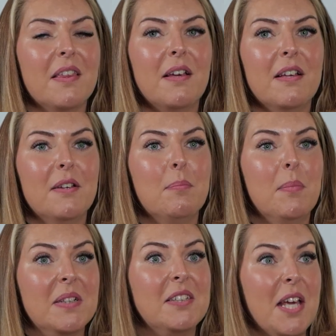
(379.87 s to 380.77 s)
think
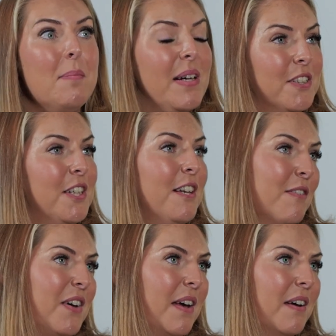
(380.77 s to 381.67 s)
my team actually
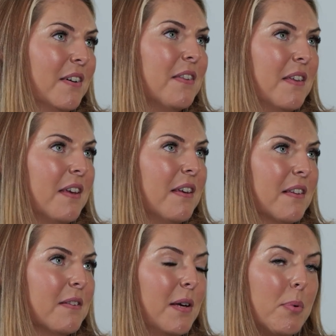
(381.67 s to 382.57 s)
love it. I think
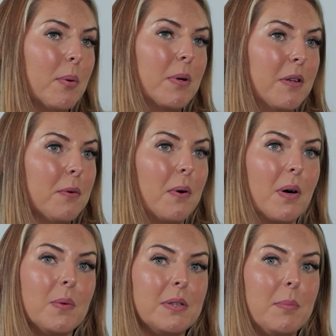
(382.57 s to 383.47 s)
they probably thought
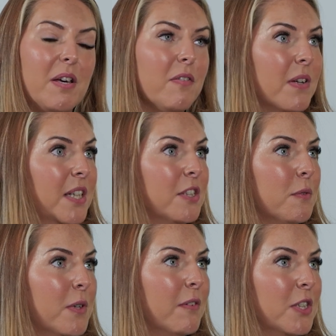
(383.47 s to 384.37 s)
I was a bit of an
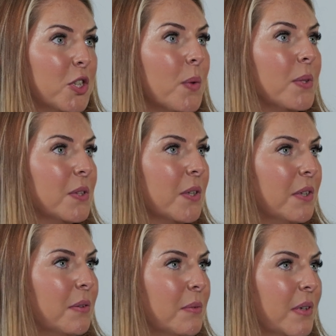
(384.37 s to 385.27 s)
interfering
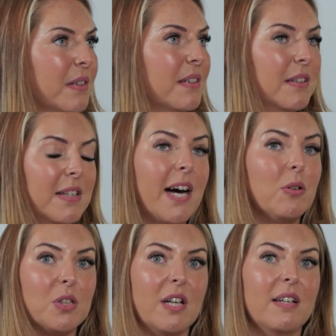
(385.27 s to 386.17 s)
so-and-so. And
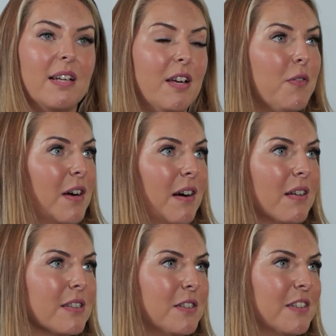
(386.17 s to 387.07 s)
now, certainly, if I
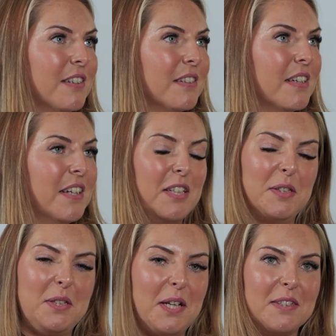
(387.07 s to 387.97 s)
ask to
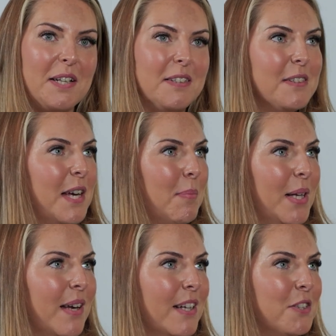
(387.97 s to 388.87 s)
see a tenancy
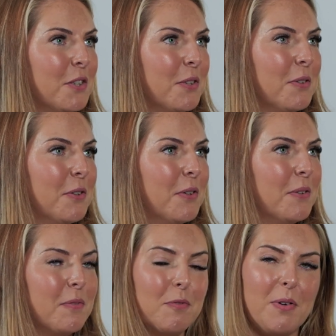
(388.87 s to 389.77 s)
application
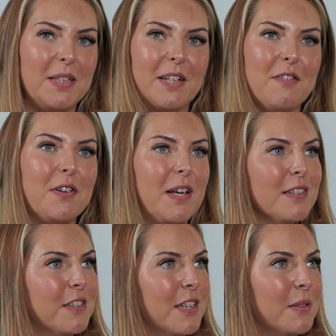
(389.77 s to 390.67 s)
or find out if a
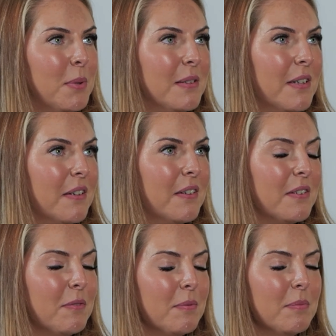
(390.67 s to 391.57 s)
gas check's been done, I